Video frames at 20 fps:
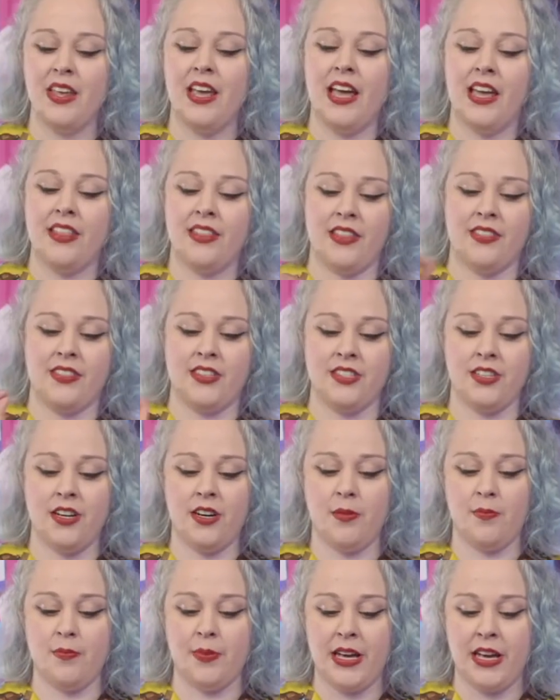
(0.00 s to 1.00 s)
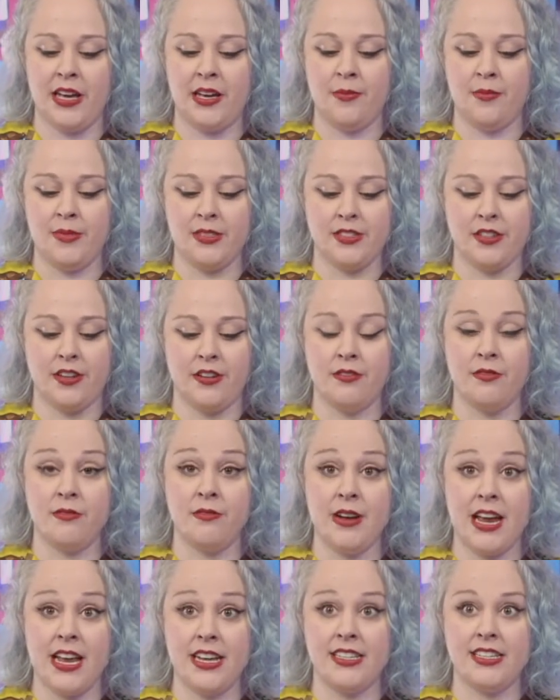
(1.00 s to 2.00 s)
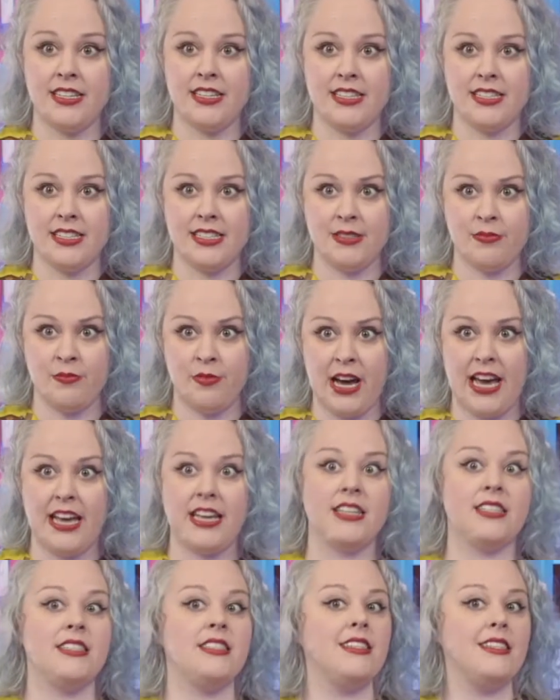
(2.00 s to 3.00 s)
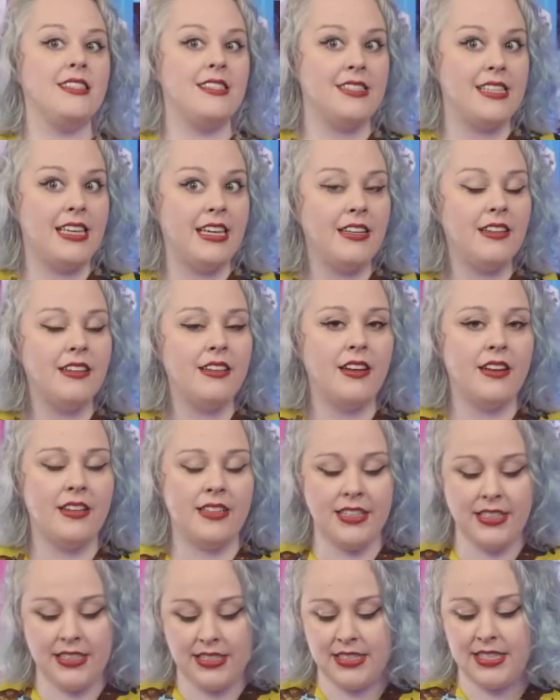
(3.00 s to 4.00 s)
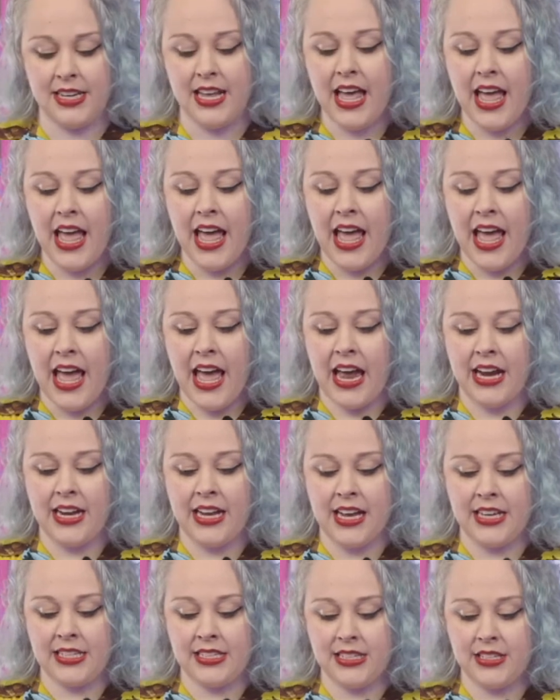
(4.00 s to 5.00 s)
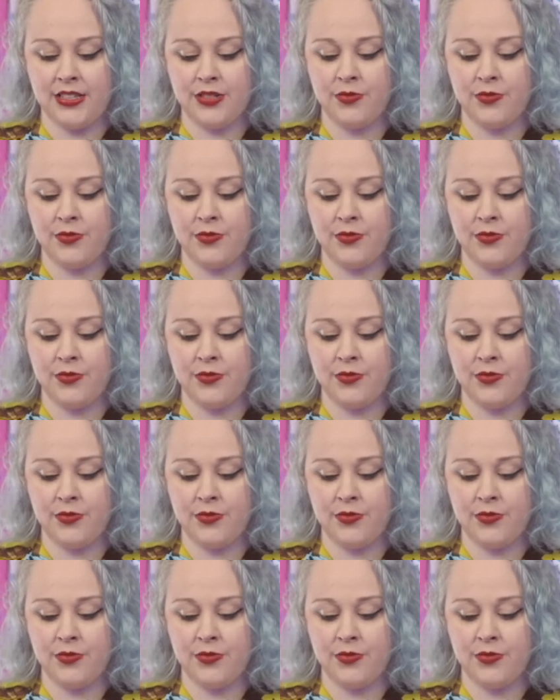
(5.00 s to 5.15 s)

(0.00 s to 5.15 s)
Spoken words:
and then the top. It's got red wax seal on it, and it has these